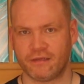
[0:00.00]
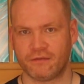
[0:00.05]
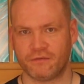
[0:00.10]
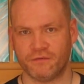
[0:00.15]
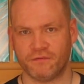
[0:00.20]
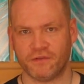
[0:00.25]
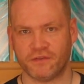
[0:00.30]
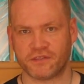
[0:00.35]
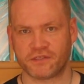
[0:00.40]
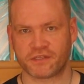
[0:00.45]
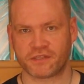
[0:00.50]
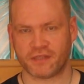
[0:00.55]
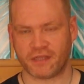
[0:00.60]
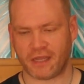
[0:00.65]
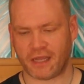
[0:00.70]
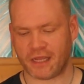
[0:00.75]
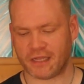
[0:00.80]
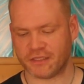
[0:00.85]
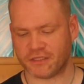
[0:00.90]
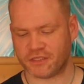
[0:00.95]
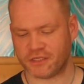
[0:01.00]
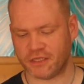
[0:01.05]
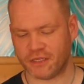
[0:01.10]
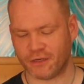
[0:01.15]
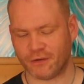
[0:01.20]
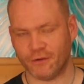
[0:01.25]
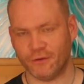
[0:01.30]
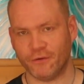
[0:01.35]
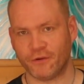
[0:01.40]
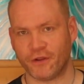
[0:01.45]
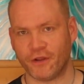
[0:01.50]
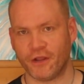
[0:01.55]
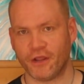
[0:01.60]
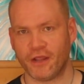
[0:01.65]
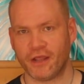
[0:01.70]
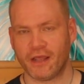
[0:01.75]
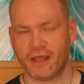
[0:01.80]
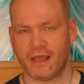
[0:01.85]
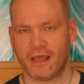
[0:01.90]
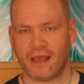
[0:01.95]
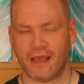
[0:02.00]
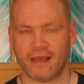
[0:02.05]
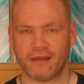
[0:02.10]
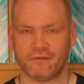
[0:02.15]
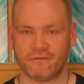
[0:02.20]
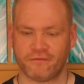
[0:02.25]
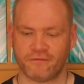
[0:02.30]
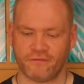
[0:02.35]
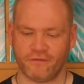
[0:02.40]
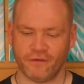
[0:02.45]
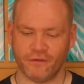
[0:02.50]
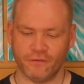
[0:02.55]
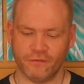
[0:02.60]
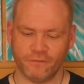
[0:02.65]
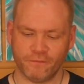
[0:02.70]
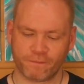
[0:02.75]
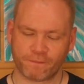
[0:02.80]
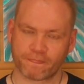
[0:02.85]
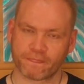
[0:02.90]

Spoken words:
with its antique look and feel.